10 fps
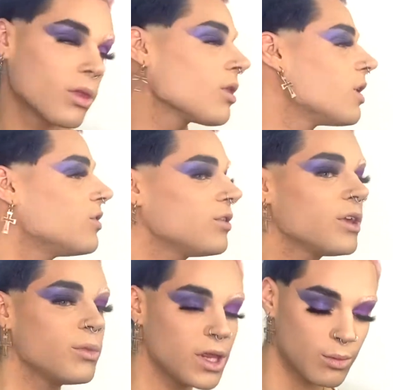And just give
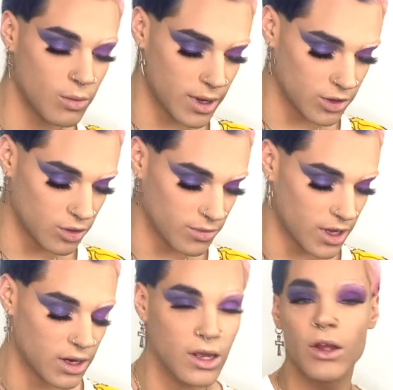me the momentum
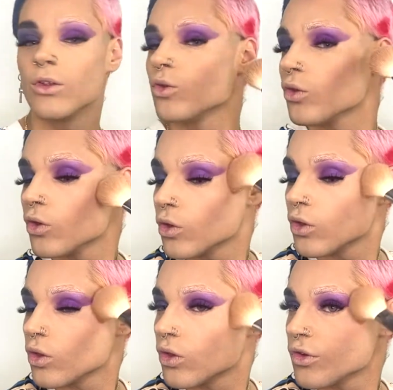that
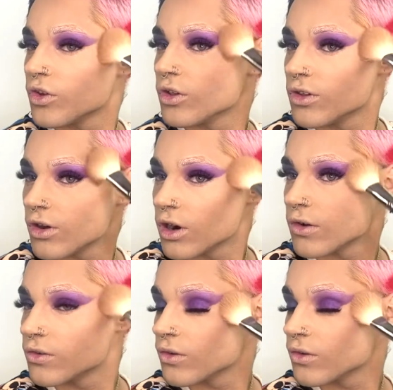she deserves.